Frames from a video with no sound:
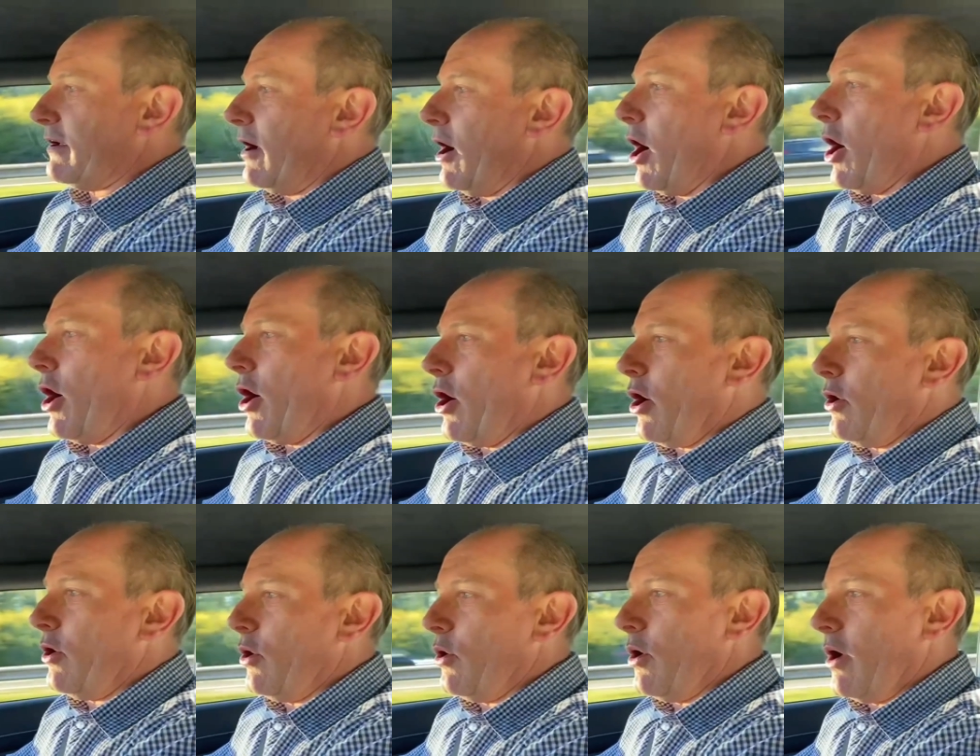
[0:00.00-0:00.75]
R
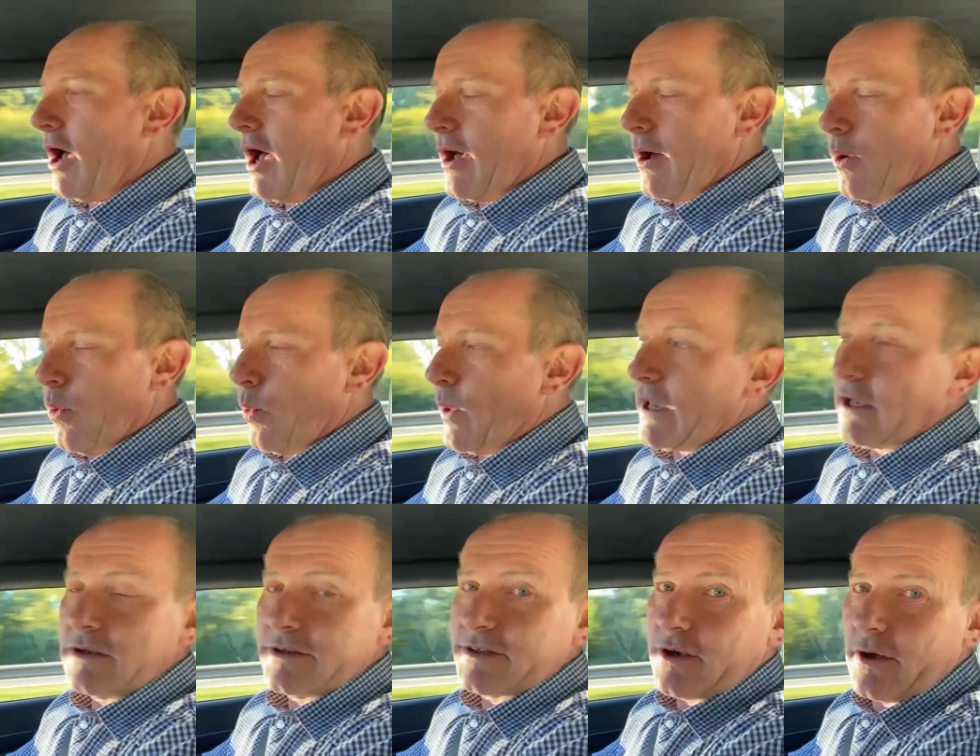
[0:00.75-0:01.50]

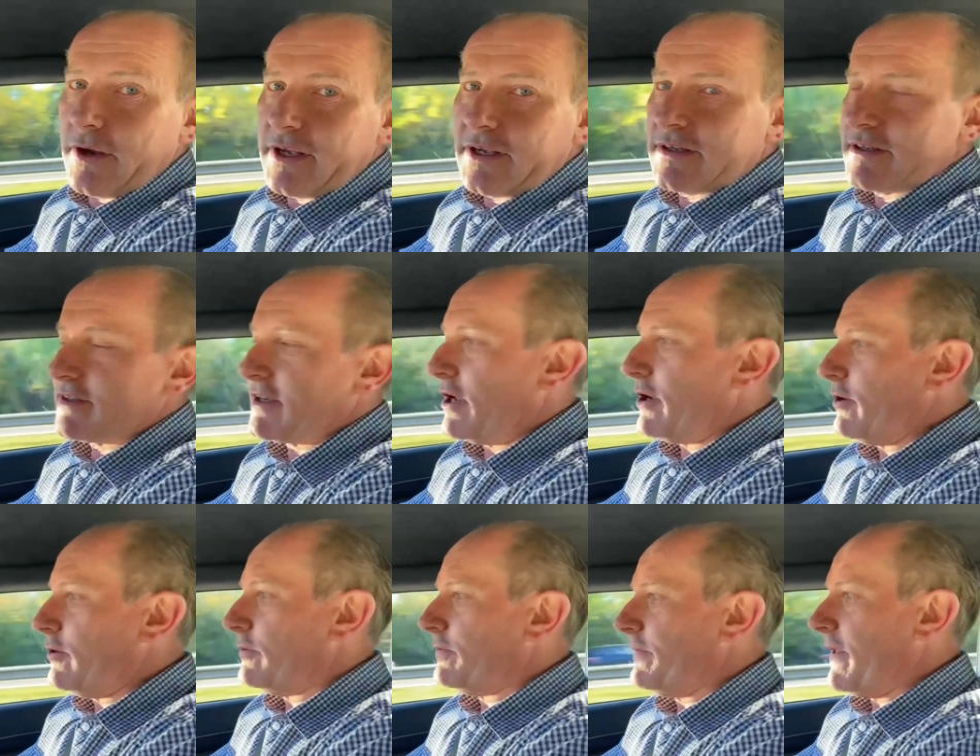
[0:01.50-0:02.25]
wheels on it,
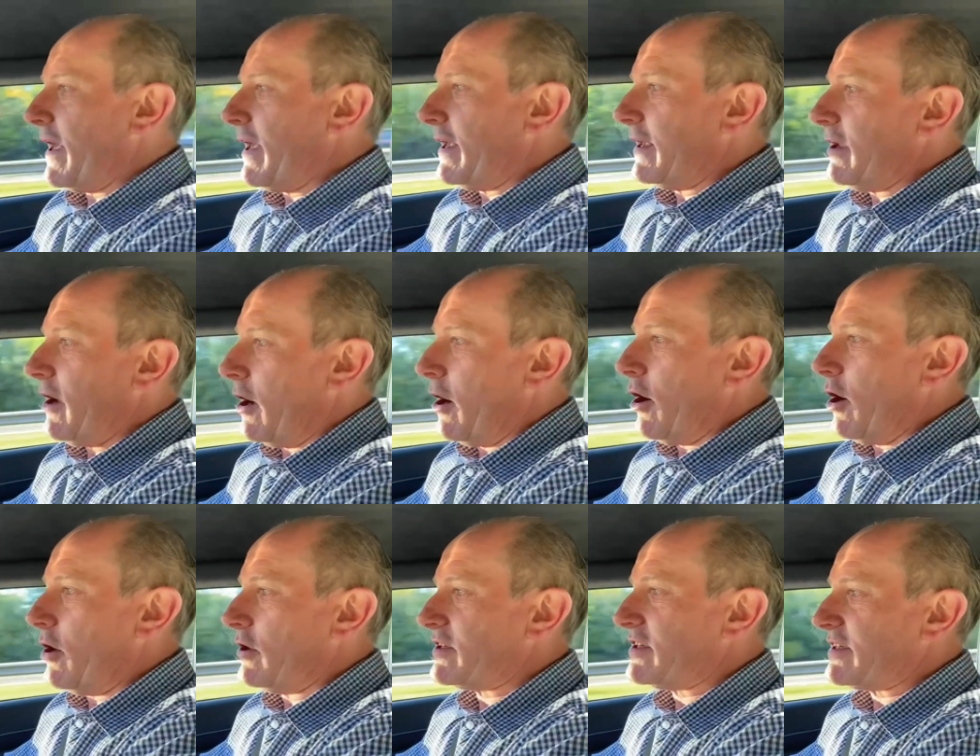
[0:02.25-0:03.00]
so they
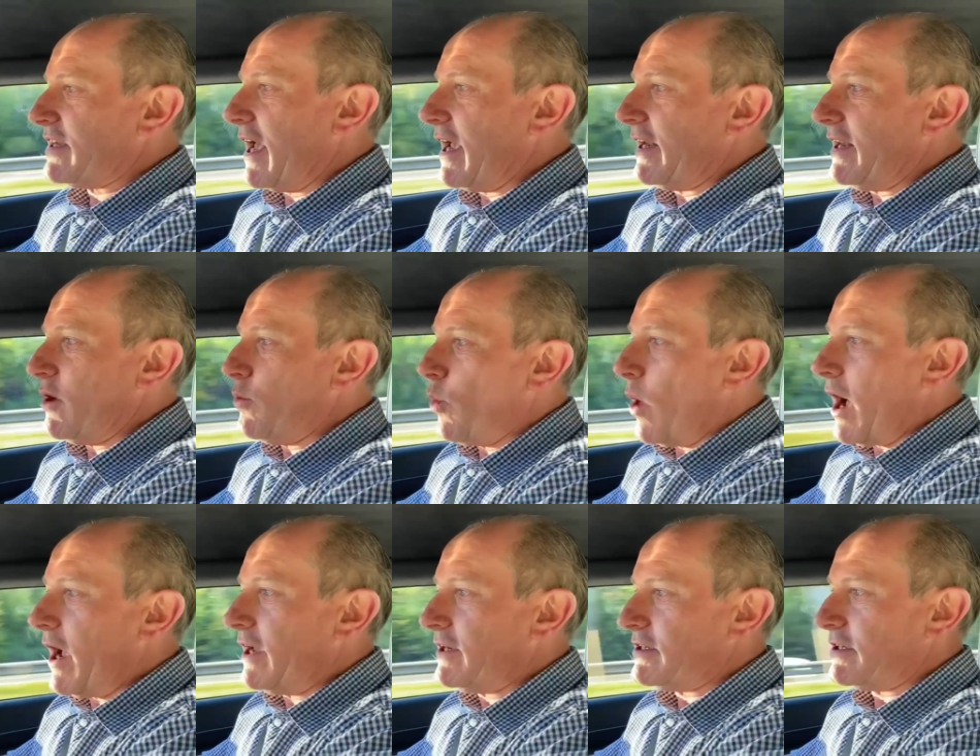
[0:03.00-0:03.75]
are slightly
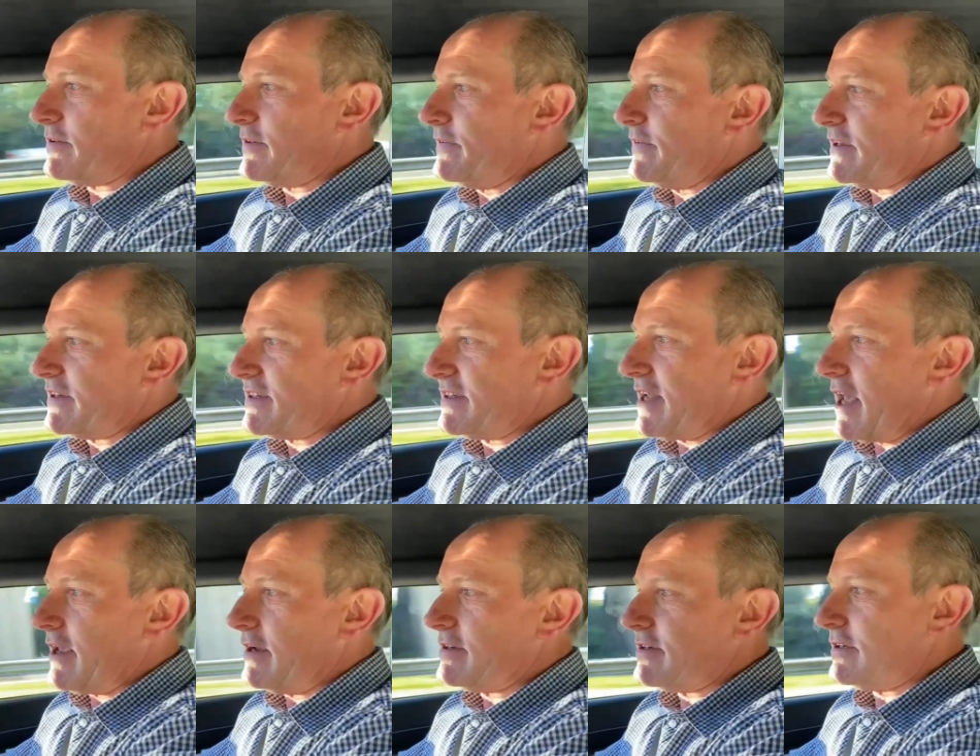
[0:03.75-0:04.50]
wider than the
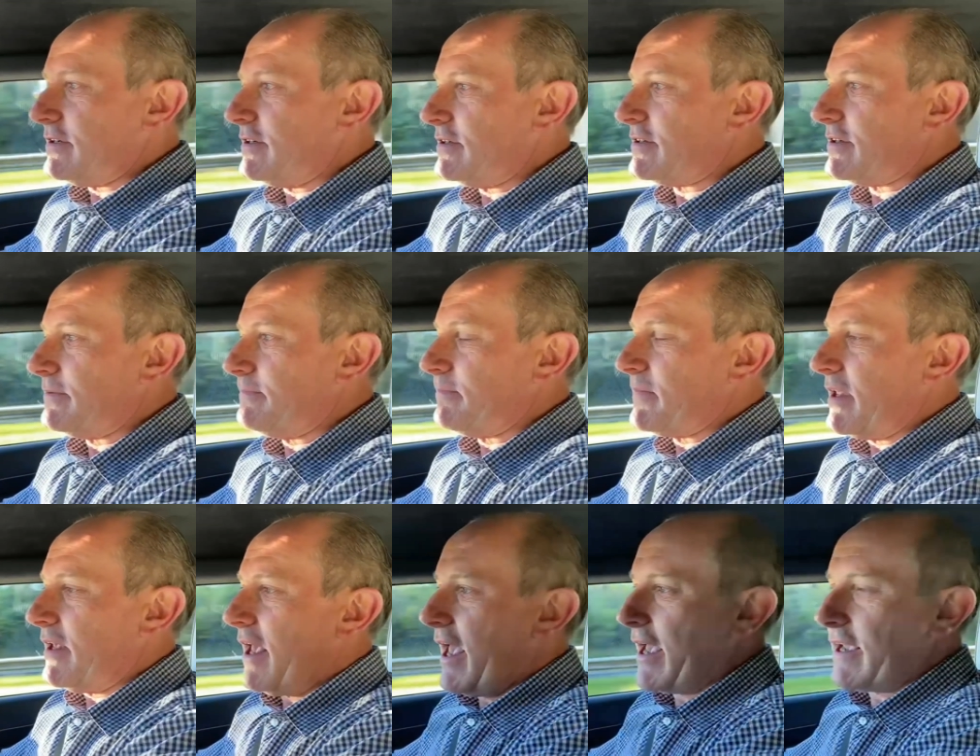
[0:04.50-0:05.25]
standard
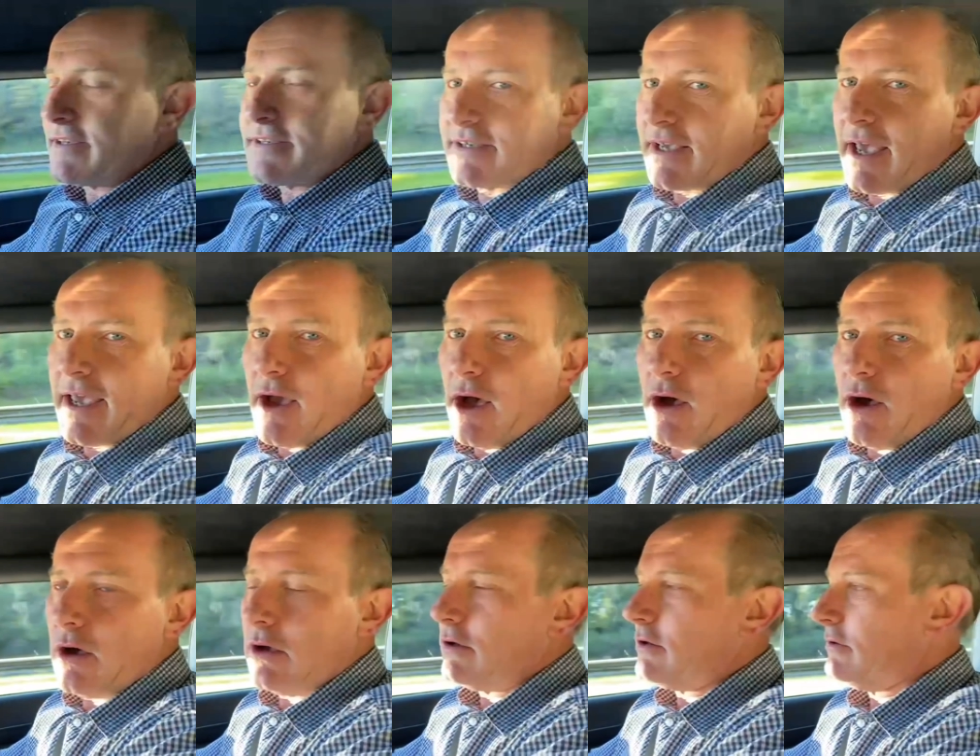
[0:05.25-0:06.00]

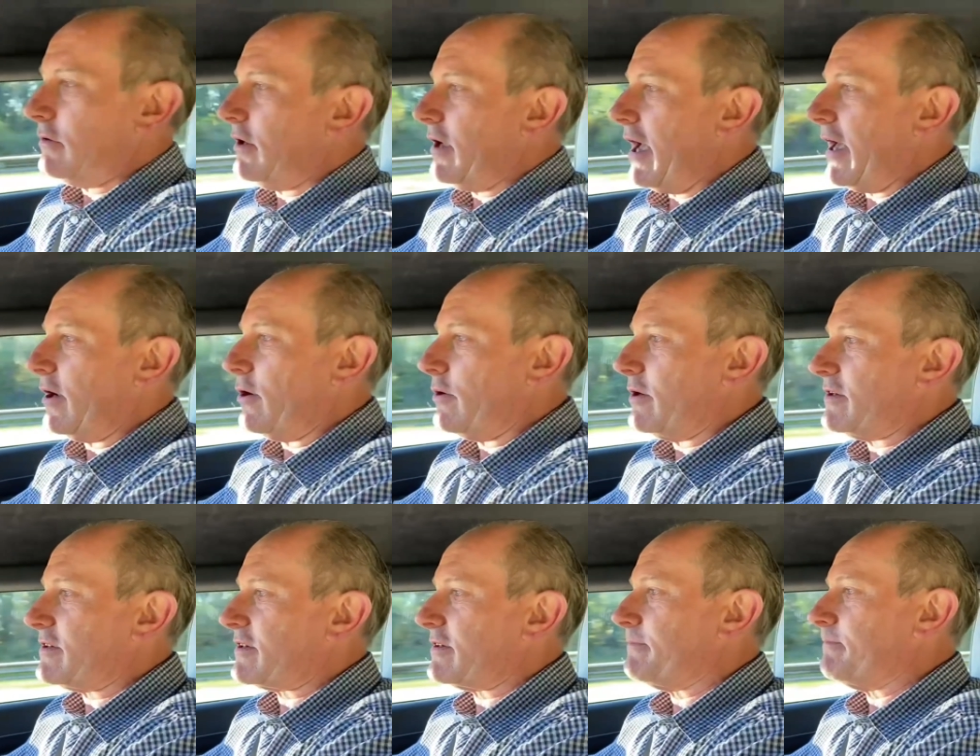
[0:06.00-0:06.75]
XKR
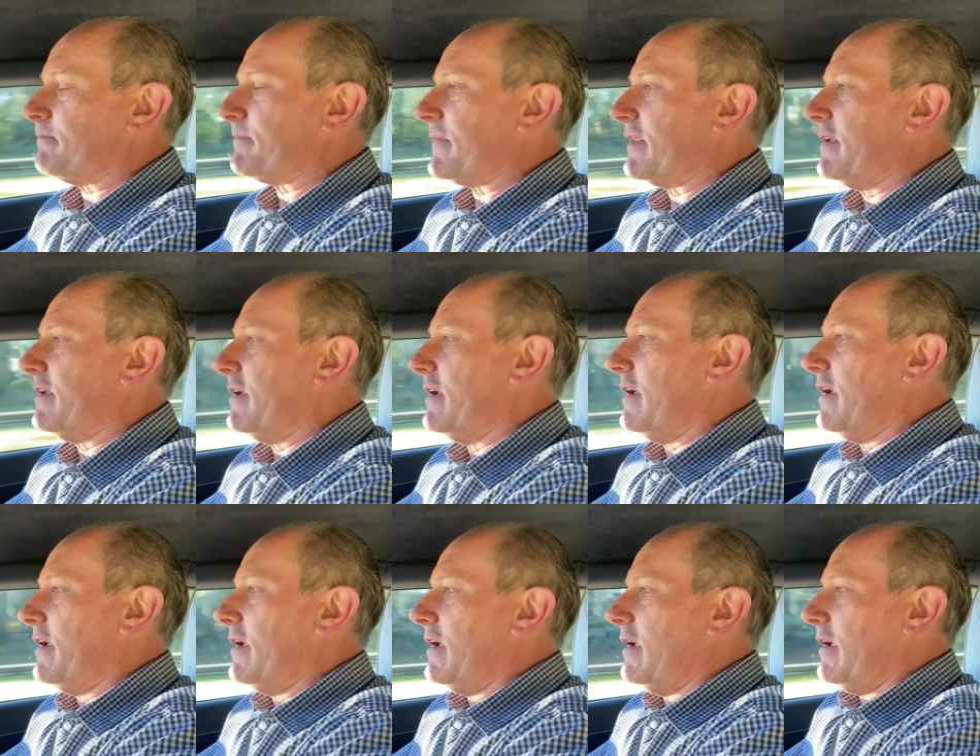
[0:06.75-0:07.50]
alloys.
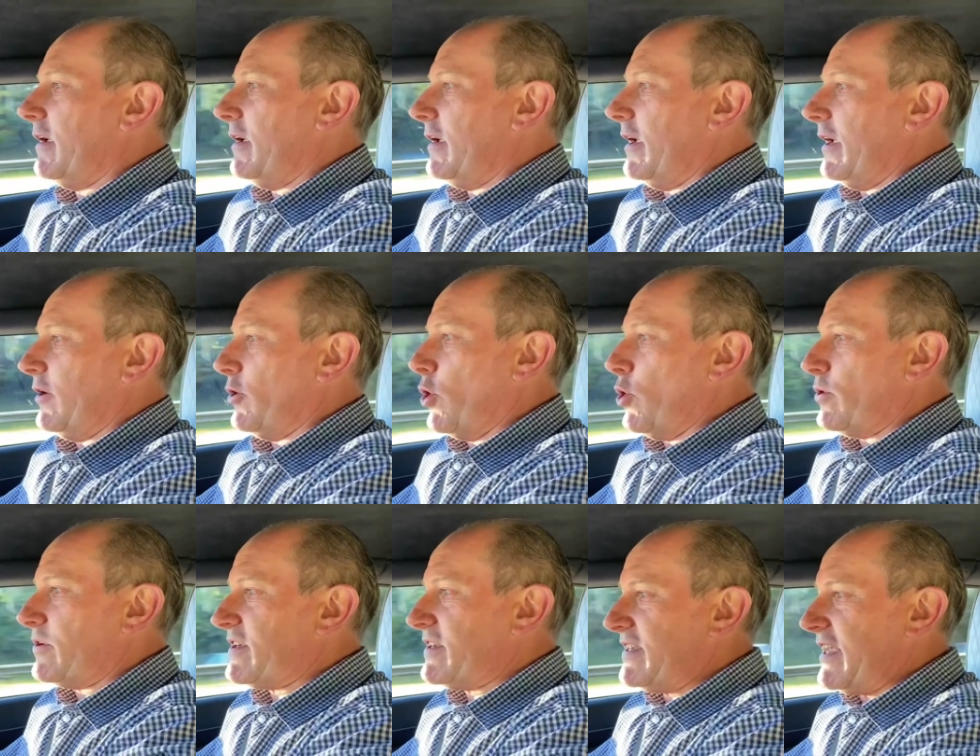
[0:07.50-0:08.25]
It
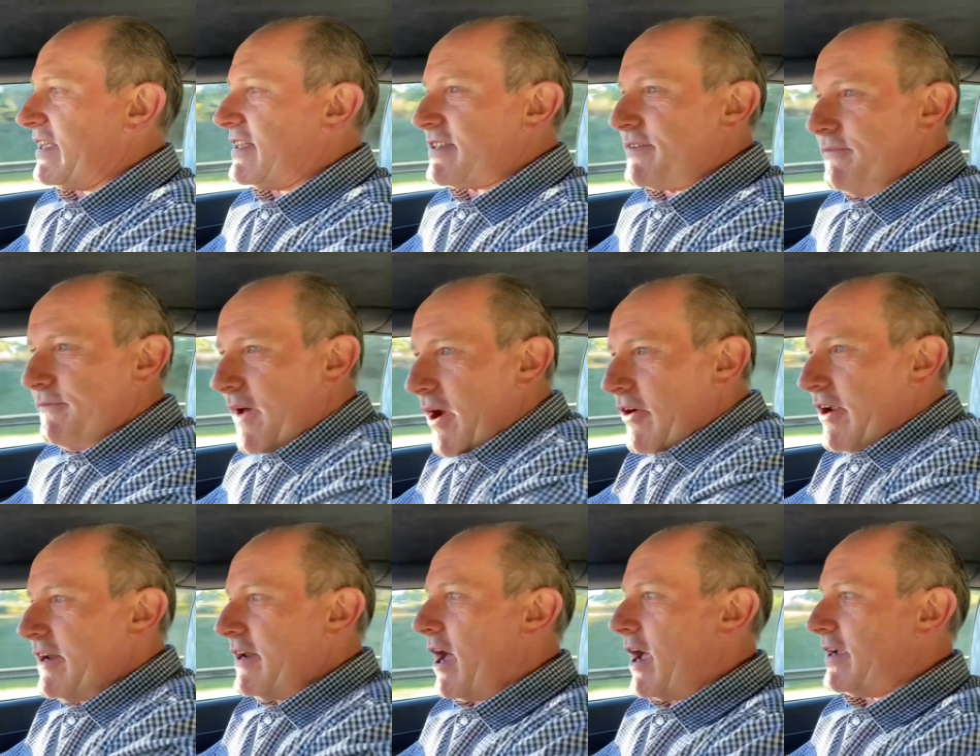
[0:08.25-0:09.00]
all sits
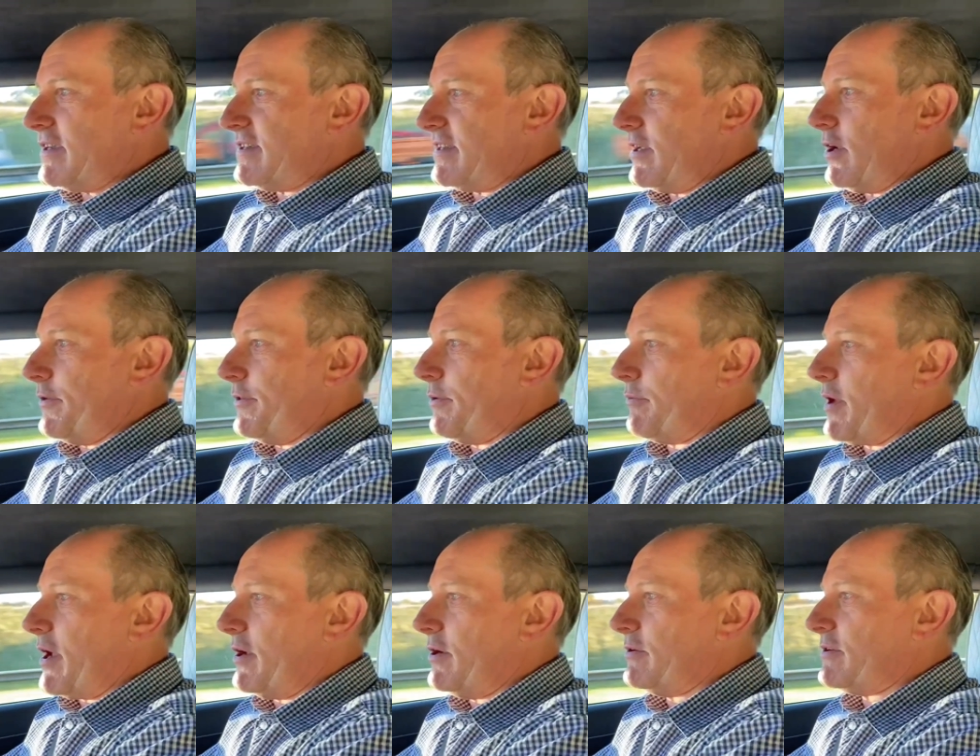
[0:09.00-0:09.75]
very nicely on the
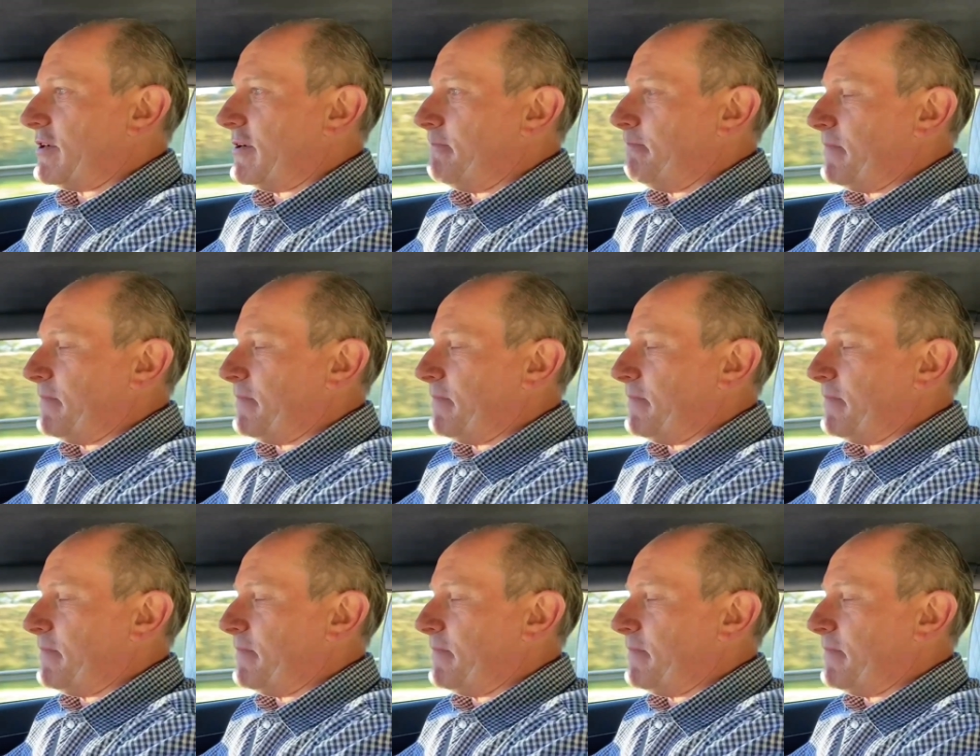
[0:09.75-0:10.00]
road.